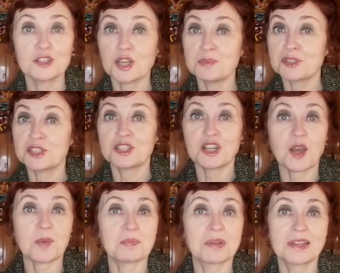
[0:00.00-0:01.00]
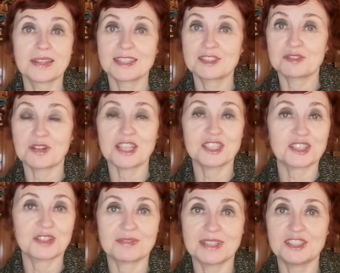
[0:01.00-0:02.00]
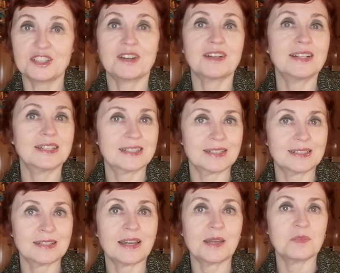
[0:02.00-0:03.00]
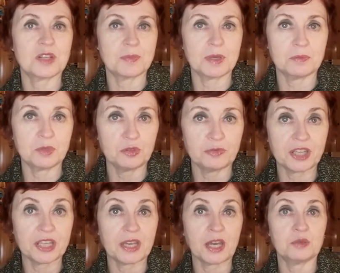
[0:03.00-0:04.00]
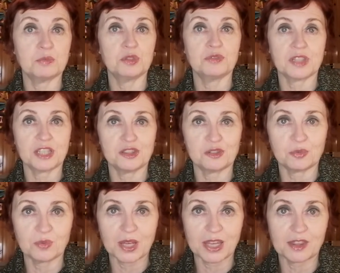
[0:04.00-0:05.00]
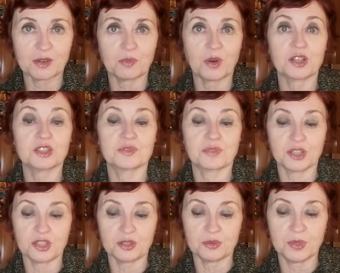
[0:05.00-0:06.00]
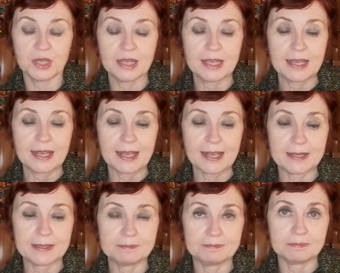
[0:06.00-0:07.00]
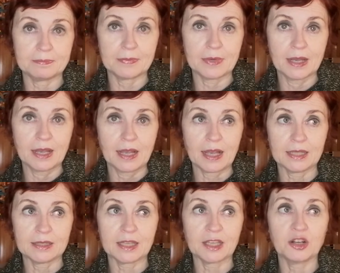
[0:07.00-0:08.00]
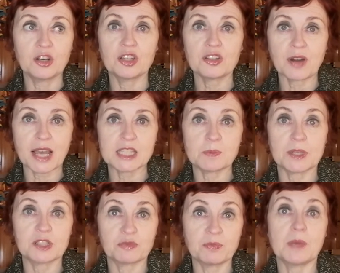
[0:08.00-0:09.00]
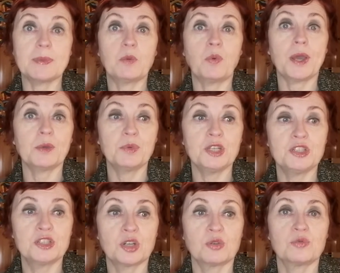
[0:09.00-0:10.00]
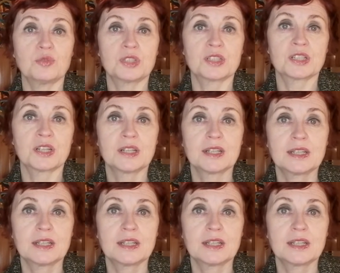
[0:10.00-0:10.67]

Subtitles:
to stop and rest and recharge, and a time to be moving, and moving in the way that works for you. I think another aspect of maybe why we don't